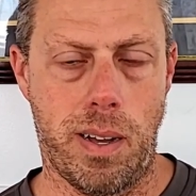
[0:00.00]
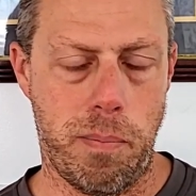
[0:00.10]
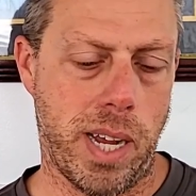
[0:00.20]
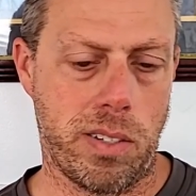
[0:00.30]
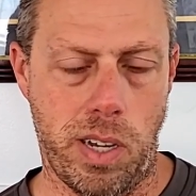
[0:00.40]

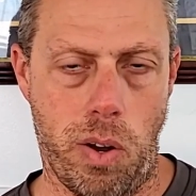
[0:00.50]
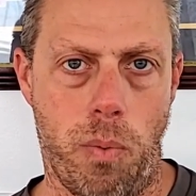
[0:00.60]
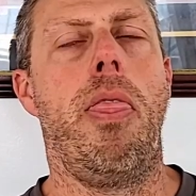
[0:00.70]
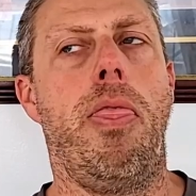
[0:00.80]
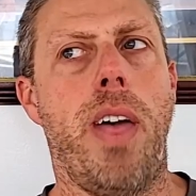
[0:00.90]
Mexico.
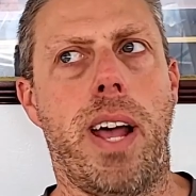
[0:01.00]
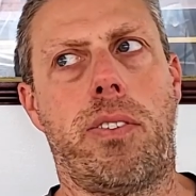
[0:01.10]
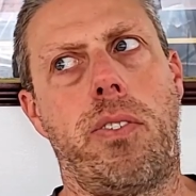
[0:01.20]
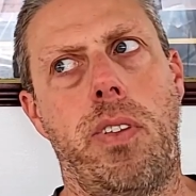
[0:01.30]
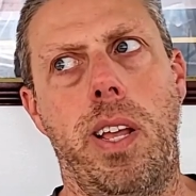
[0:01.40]

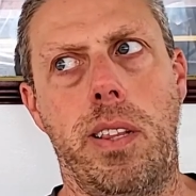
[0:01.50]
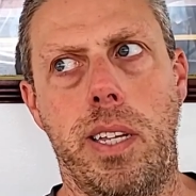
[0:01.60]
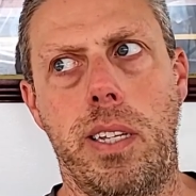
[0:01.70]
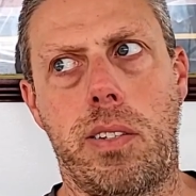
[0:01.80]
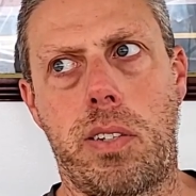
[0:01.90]
That's at
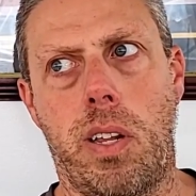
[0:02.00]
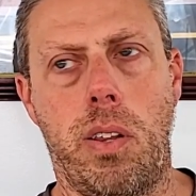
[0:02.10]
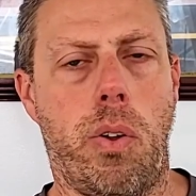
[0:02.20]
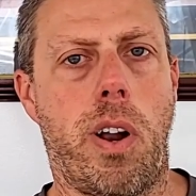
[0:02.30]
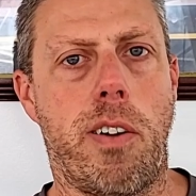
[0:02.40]
least a
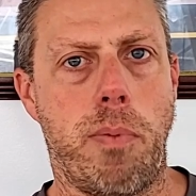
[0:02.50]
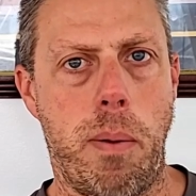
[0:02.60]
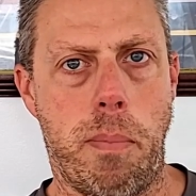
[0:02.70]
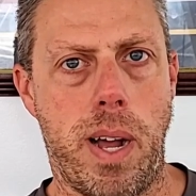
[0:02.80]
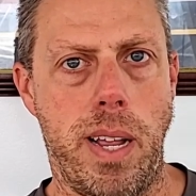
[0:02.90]
load off my
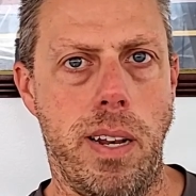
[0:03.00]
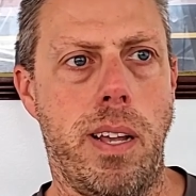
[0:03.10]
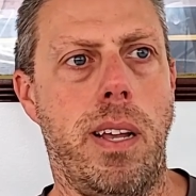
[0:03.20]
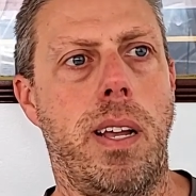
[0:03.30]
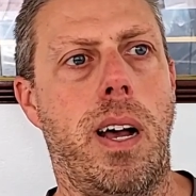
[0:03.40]
mind.
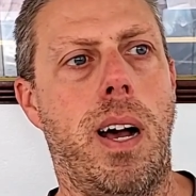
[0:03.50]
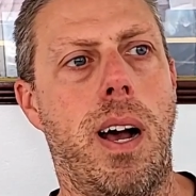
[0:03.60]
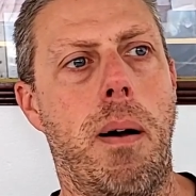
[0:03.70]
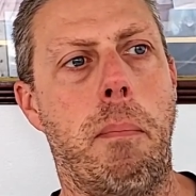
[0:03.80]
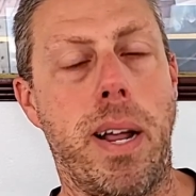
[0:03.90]

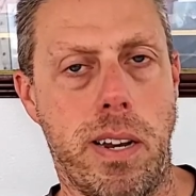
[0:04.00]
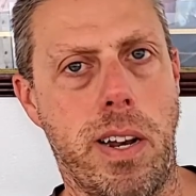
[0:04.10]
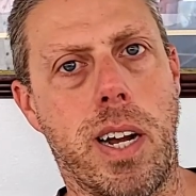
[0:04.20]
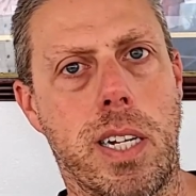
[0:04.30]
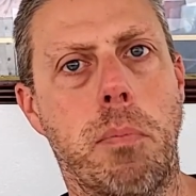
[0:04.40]
My
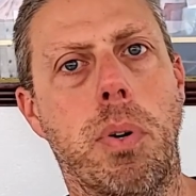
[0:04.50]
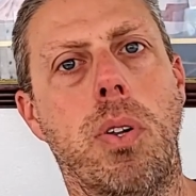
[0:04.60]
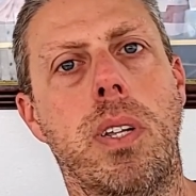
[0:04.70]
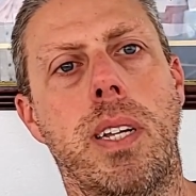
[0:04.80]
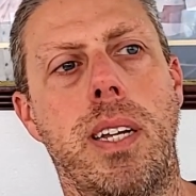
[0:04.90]

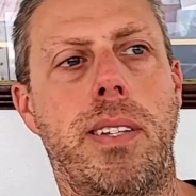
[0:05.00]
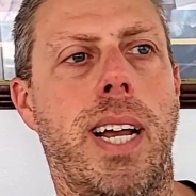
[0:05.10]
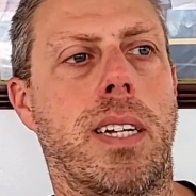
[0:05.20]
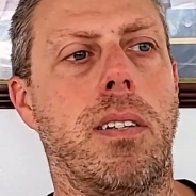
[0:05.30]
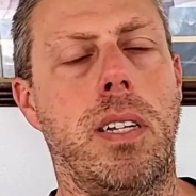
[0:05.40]
deductible is
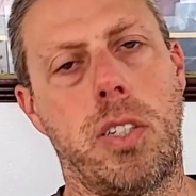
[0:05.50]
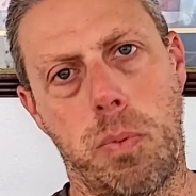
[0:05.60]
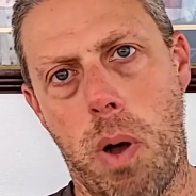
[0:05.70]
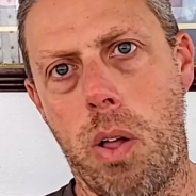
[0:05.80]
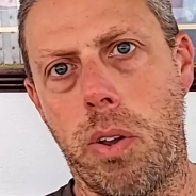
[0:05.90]
actually
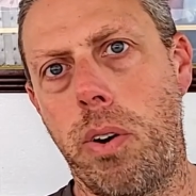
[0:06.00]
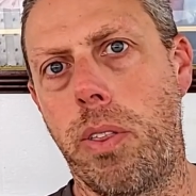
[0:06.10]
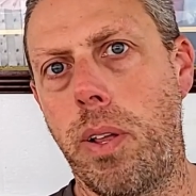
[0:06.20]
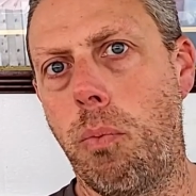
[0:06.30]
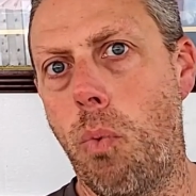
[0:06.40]
smaller
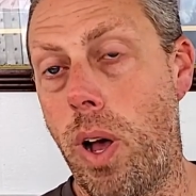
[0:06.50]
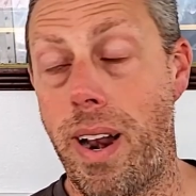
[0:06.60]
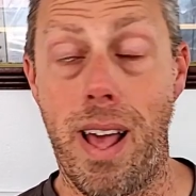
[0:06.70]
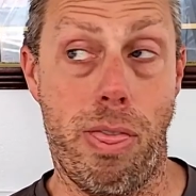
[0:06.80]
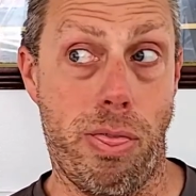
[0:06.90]
than what
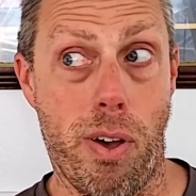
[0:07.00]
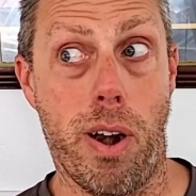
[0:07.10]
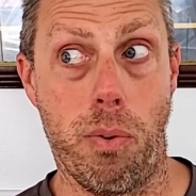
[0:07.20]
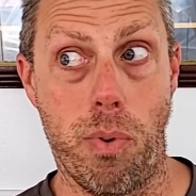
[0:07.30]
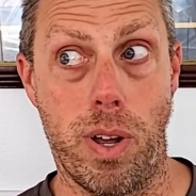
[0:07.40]
I thought
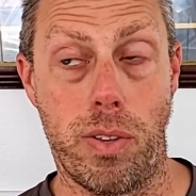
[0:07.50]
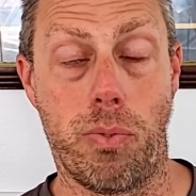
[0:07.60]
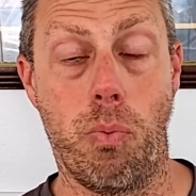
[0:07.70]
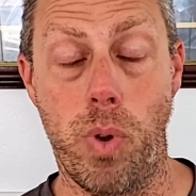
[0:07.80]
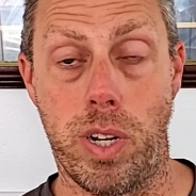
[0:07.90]
it was,
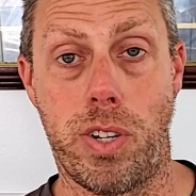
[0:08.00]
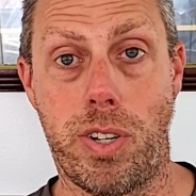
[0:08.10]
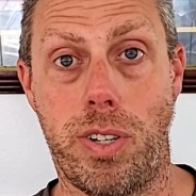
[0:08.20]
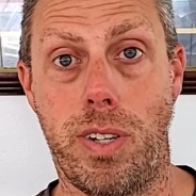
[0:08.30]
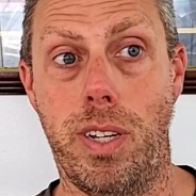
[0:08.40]

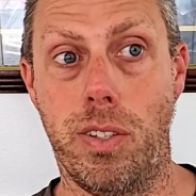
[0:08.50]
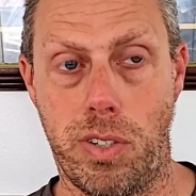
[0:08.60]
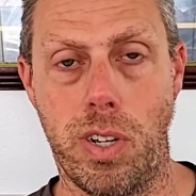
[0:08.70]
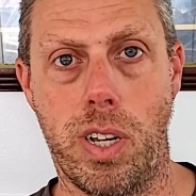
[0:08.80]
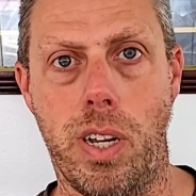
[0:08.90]
which is
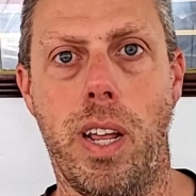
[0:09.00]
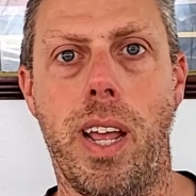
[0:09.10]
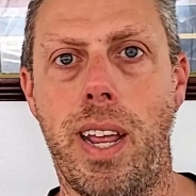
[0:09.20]
good.